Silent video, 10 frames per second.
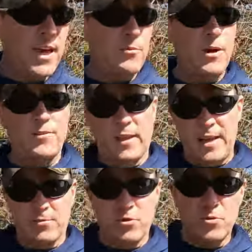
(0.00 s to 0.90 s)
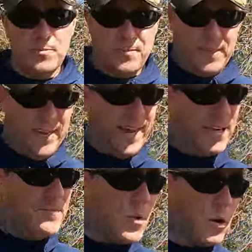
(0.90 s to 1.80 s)
That way, if Lightroom
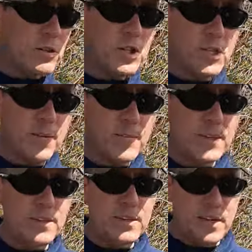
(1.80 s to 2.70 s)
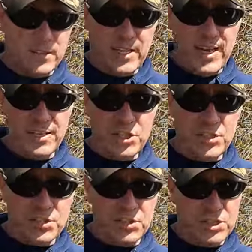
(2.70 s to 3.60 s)
can't merge something on the
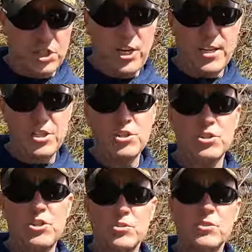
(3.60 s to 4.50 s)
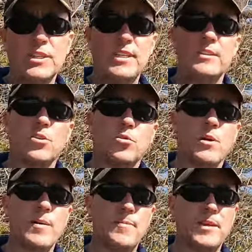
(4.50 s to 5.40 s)
edges, there's a chance you're still going to get the
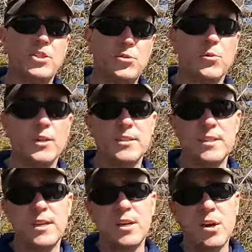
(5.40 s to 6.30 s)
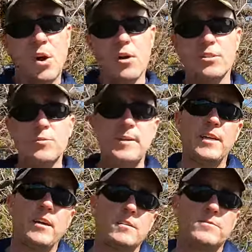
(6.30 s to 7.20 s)
crop that you want. Also
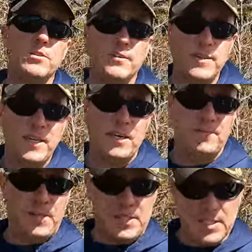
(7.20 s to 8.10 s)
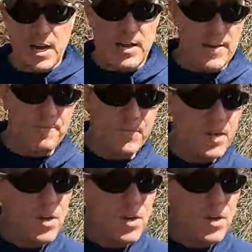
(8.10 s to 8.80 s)
be careful of the empty sky.